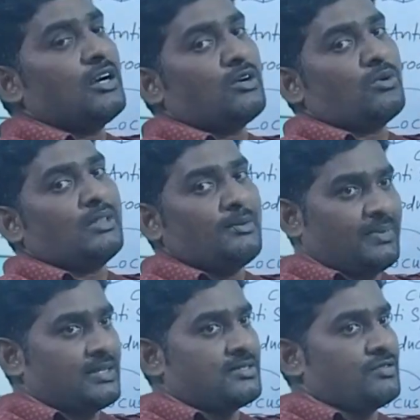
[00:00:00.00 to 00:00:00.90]
To
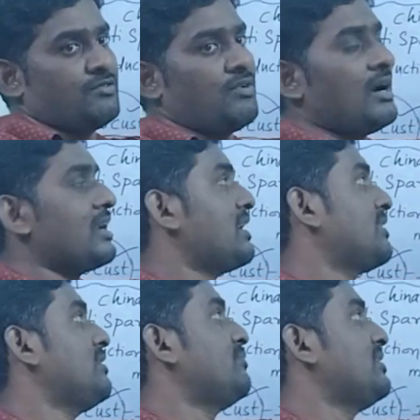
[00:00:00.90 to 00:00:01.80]
control the pests,
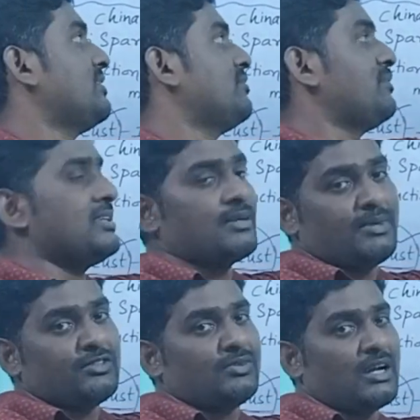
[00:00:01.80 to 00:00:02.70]
what are the
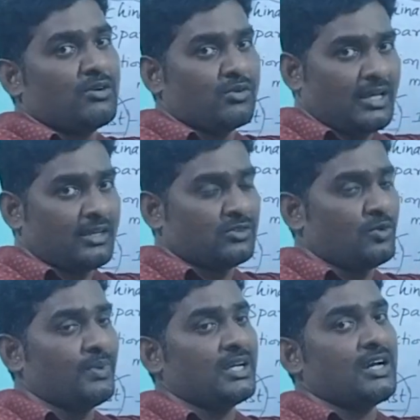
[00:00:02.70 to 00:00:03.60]
measurements we have to
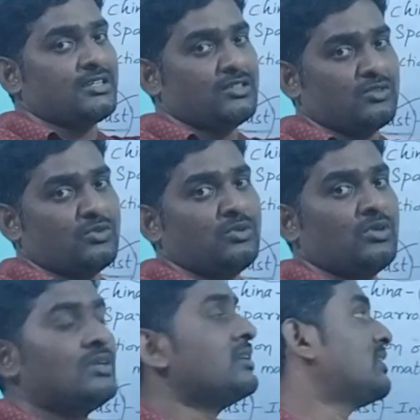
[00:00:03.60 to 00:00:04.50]
take? So precautions
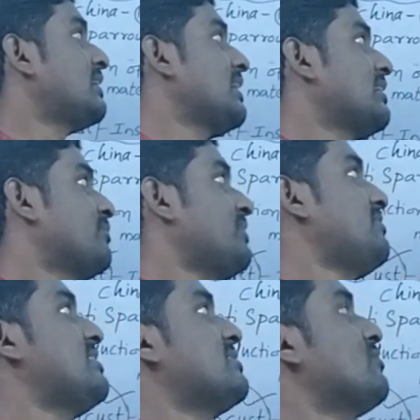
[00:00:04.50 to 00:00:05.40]
to take.